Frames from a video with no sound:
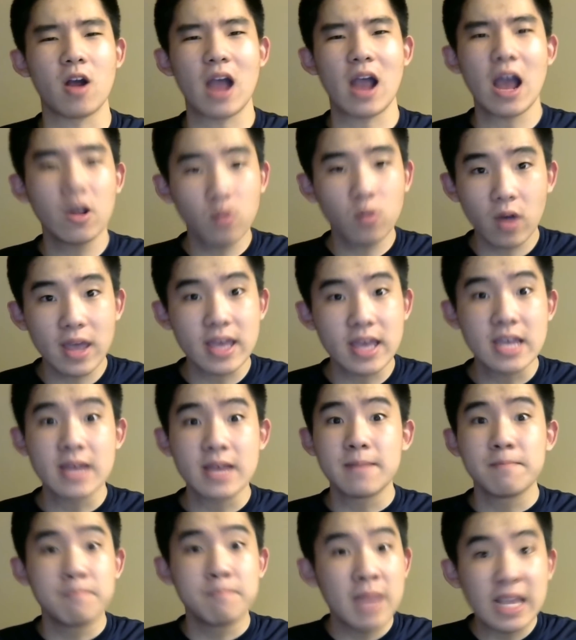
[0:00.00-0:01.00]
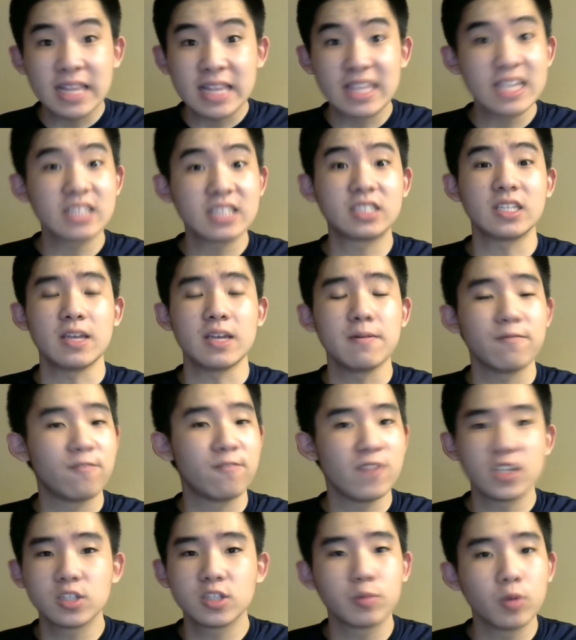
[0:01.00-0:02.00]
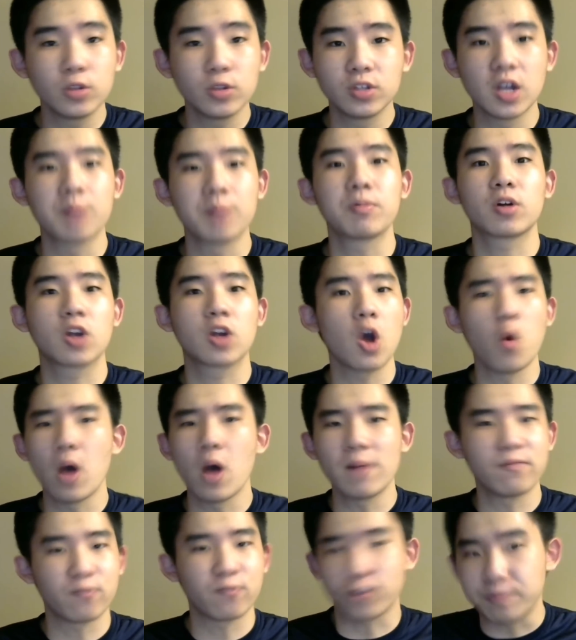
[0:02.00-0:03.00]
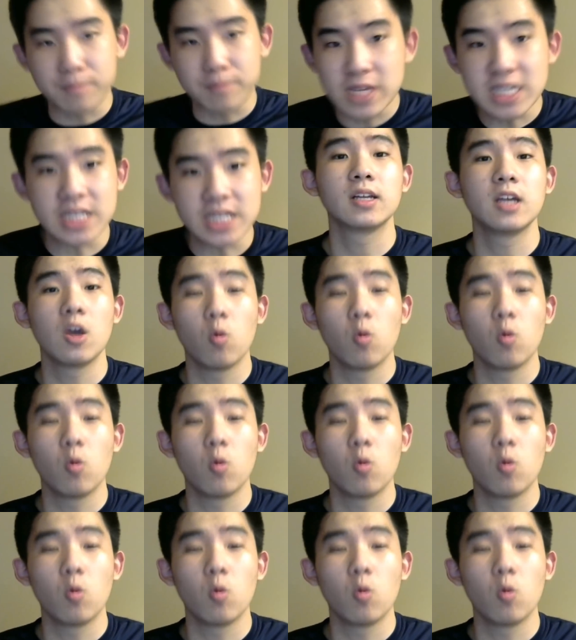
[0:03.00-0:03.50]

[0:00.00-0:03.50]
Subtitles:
How do I make this invisible number go up for me?